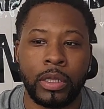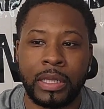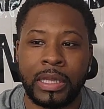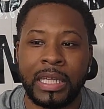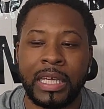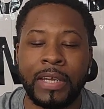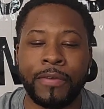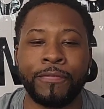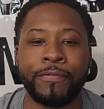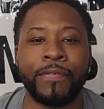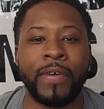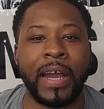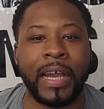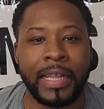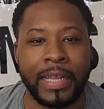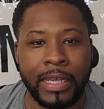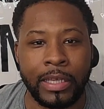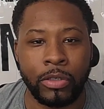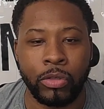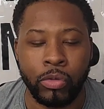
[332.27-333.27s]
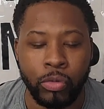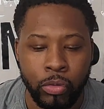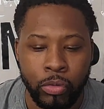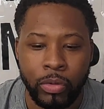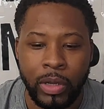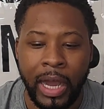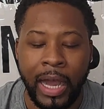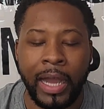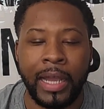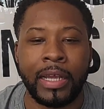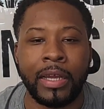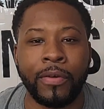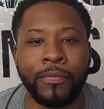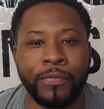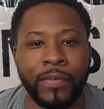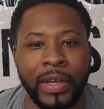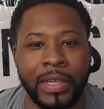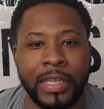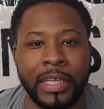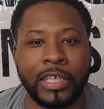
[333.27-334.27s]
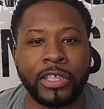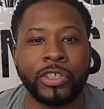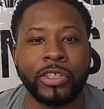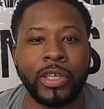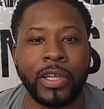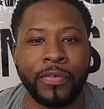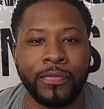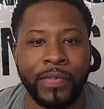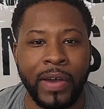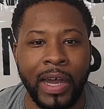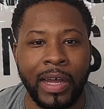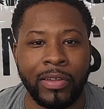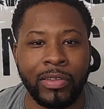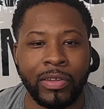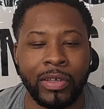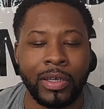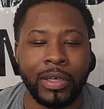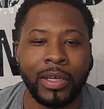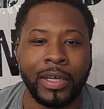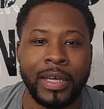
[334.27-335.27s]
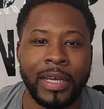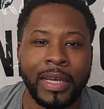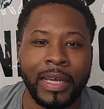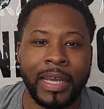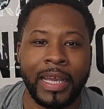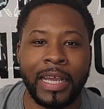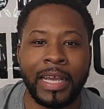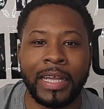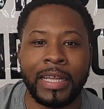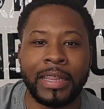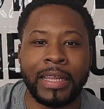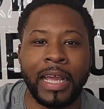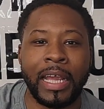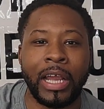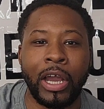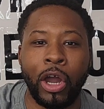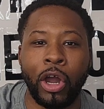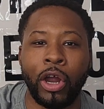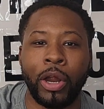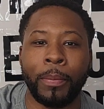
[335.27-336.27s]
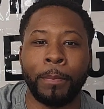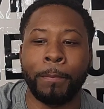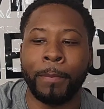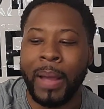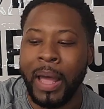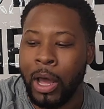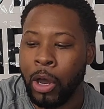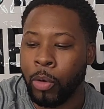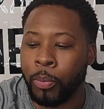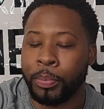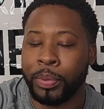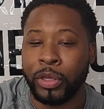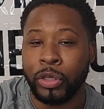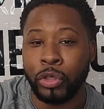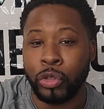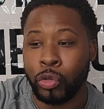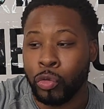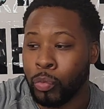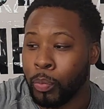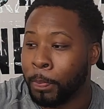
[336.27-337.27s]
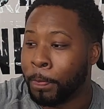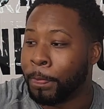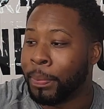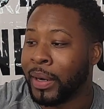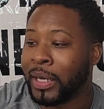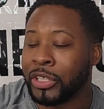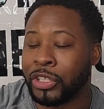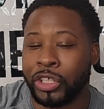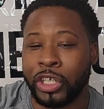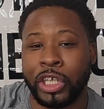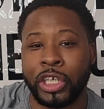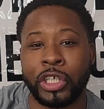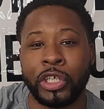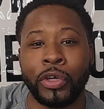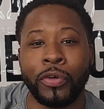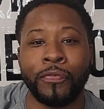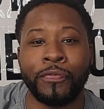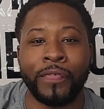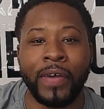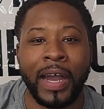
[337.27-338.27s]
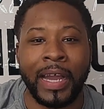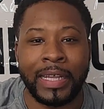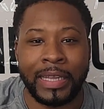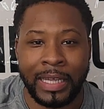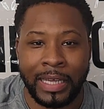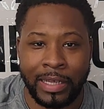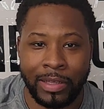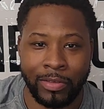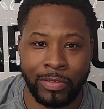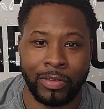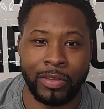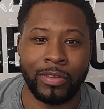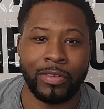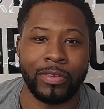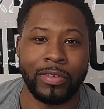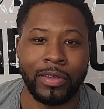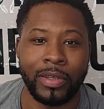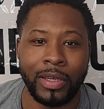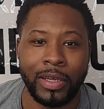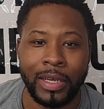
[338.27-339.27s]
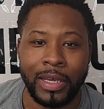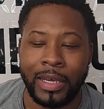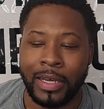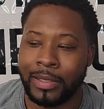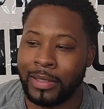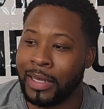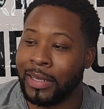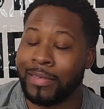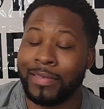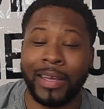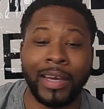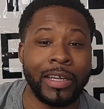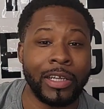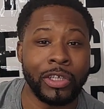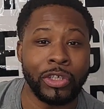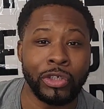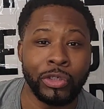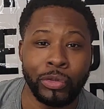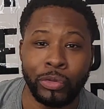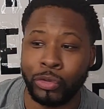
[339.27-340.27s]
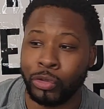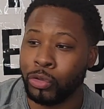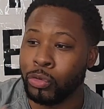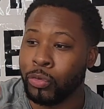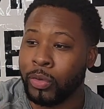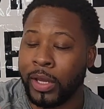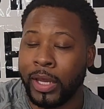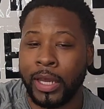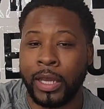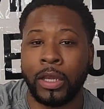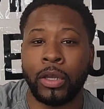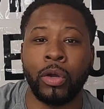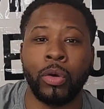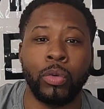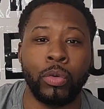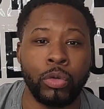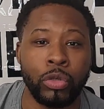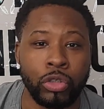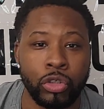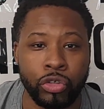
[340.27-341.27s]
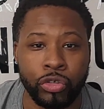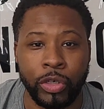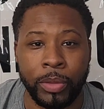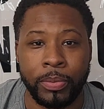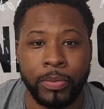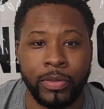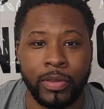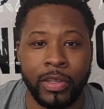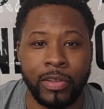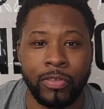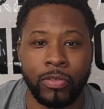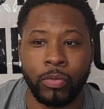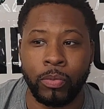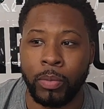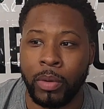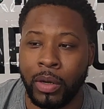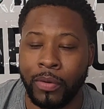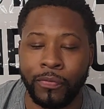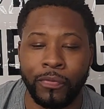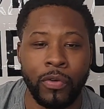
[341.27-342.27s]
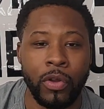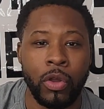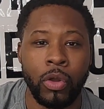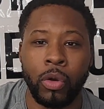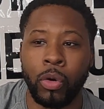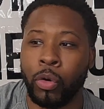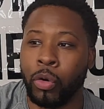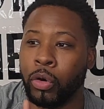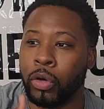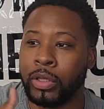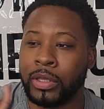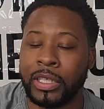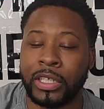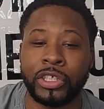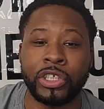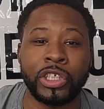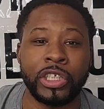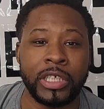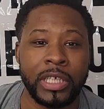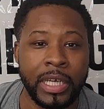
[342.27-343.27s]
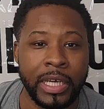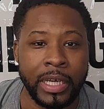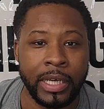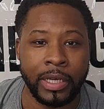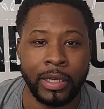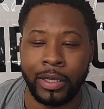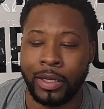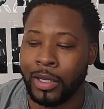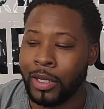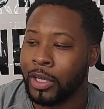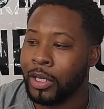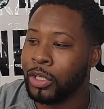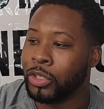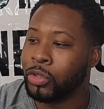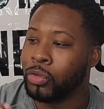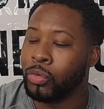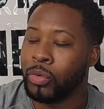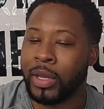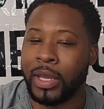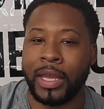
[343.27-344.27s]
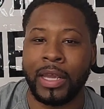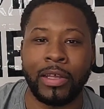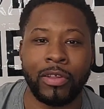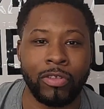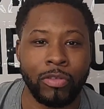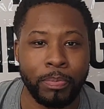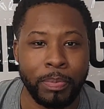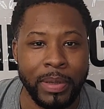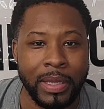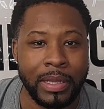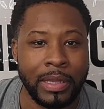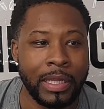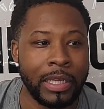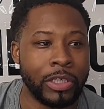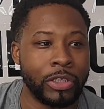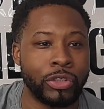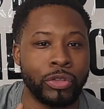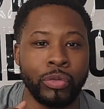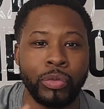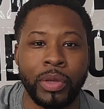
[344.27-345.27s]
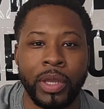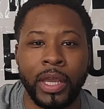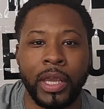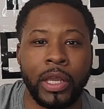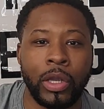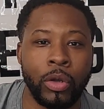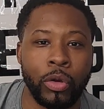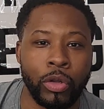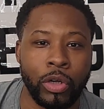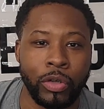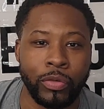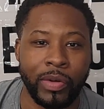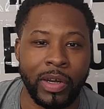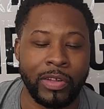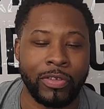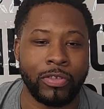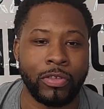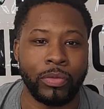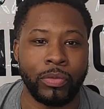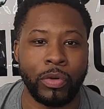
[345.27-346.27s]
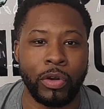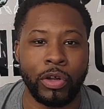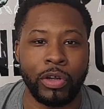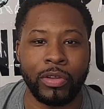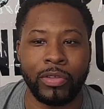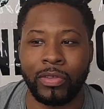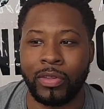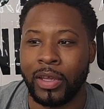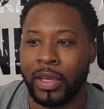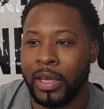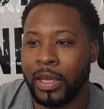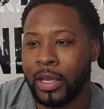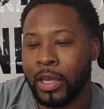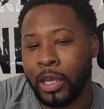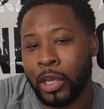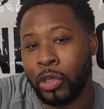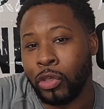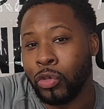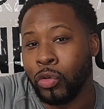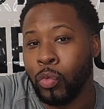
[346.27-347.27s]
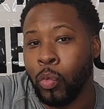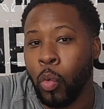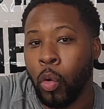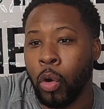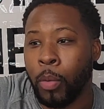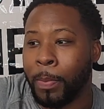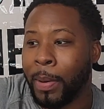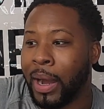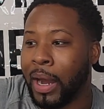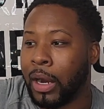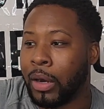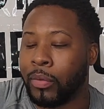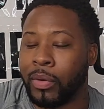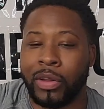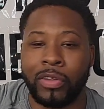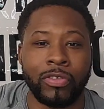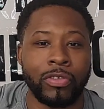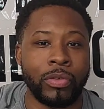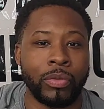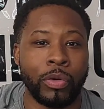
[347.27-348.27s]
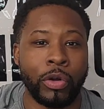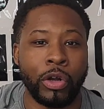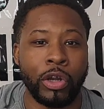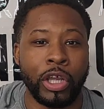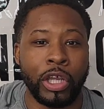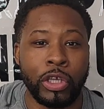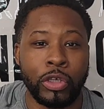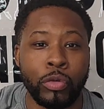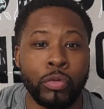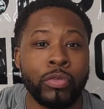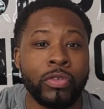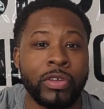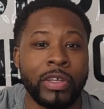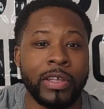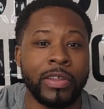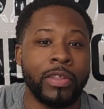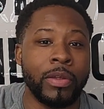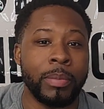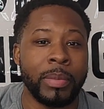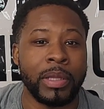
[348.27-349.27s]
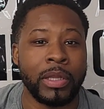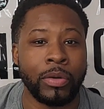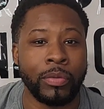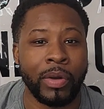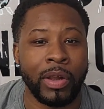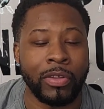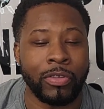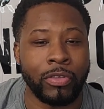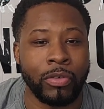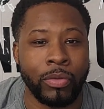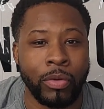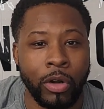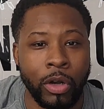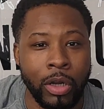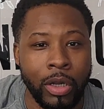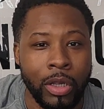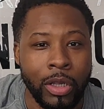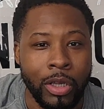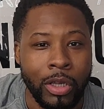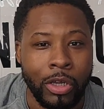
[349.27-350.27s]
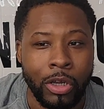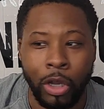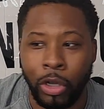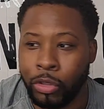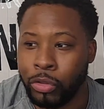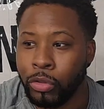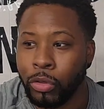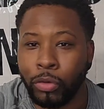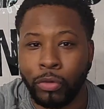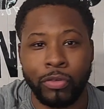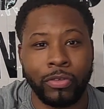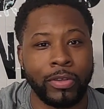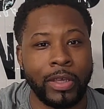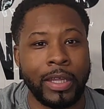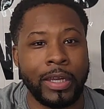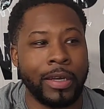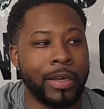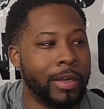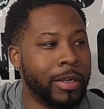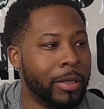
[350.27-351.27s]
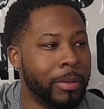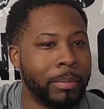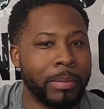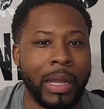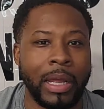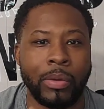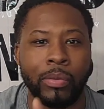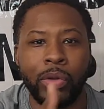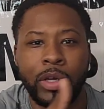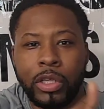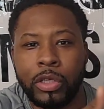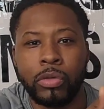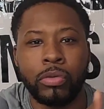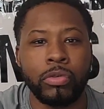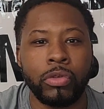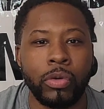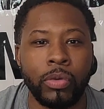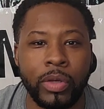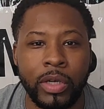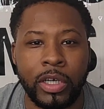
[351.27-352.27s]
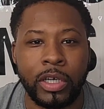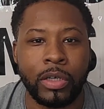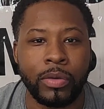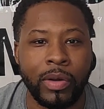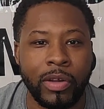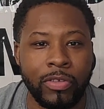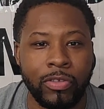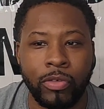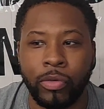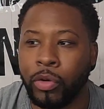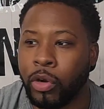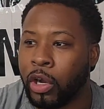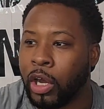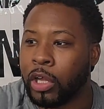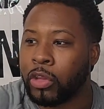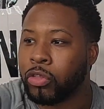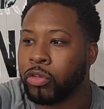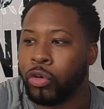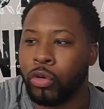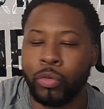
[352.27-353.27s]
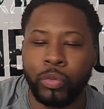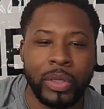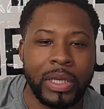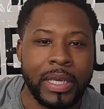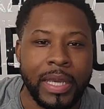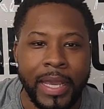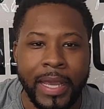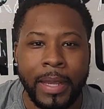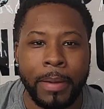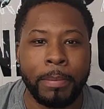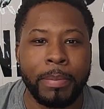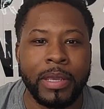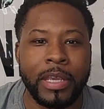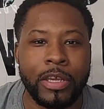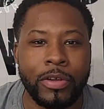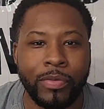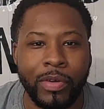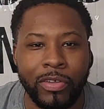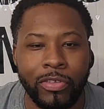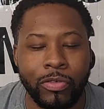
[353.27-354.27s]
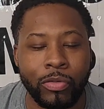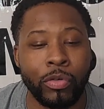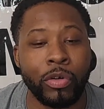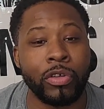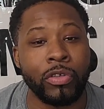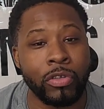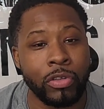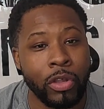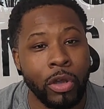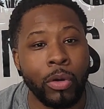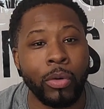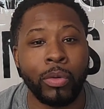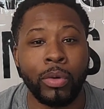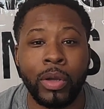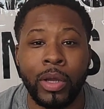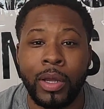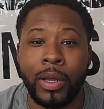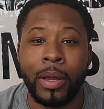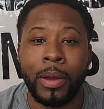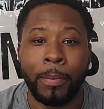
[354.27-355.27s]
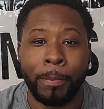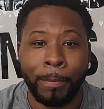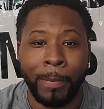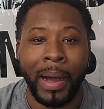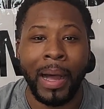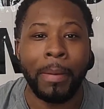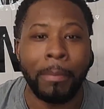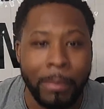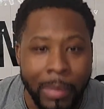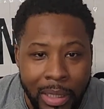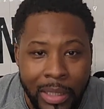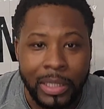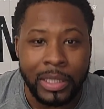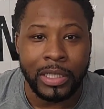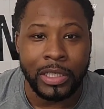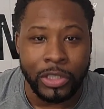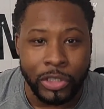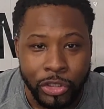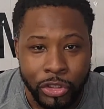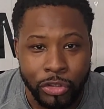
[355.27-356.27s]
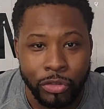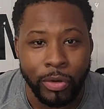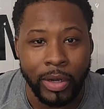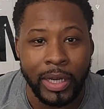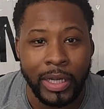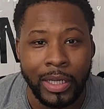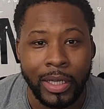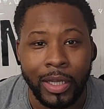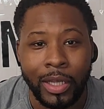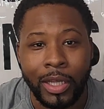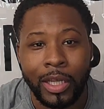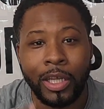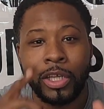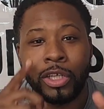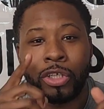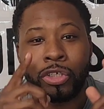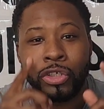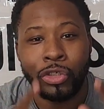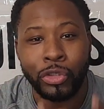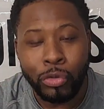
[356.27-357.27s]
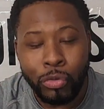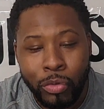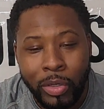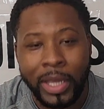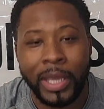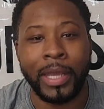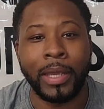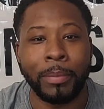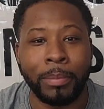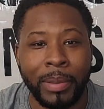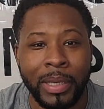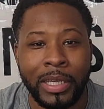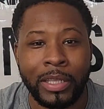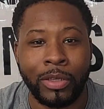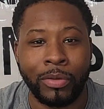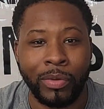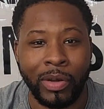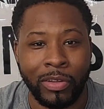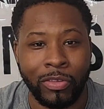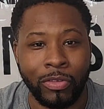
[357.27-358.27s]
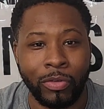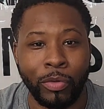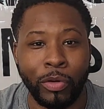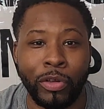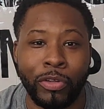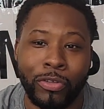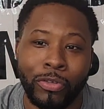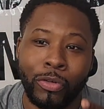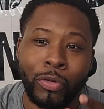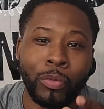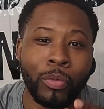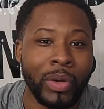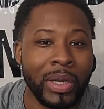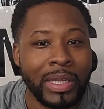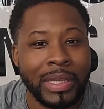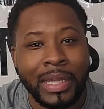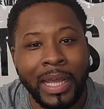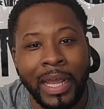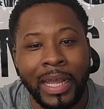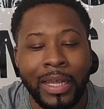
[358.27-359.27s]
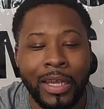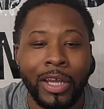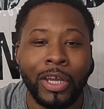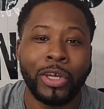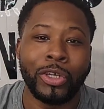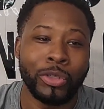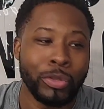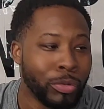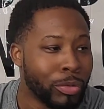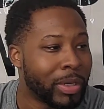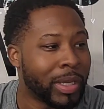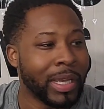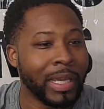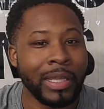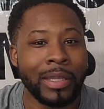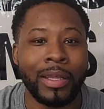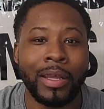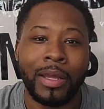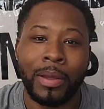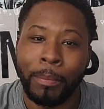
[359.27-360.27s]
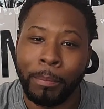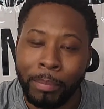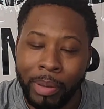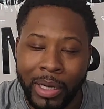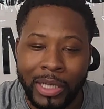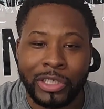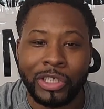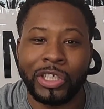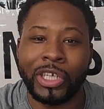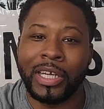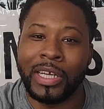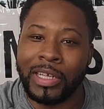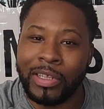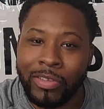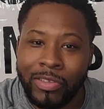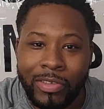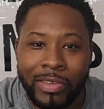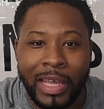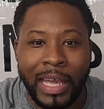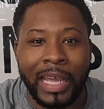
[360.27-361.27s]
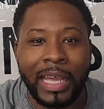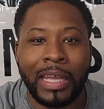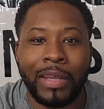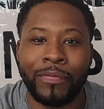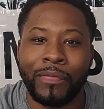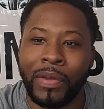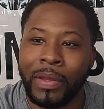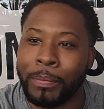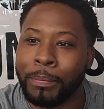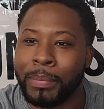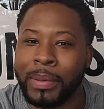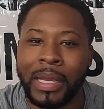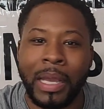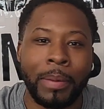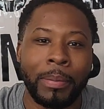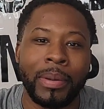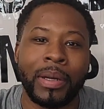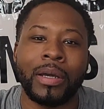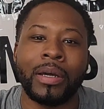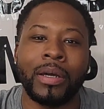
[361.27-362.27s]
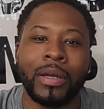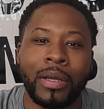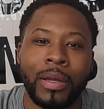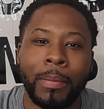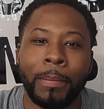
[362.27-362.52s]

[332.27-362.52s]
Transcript: you hire a financial advisor and they are helping you budget your finances. They're telling you you can't go on trips this month or this year. You can't spend this. You can't go to restaurants. And you walk by a restaurant and you see them in the restaurant. Are you going to say to them, like, what are you doing in the restaurant? I thought we can't be in restaurants. No, my money is straight. You can't be in the restaurant. So one day you can budget and save and be able to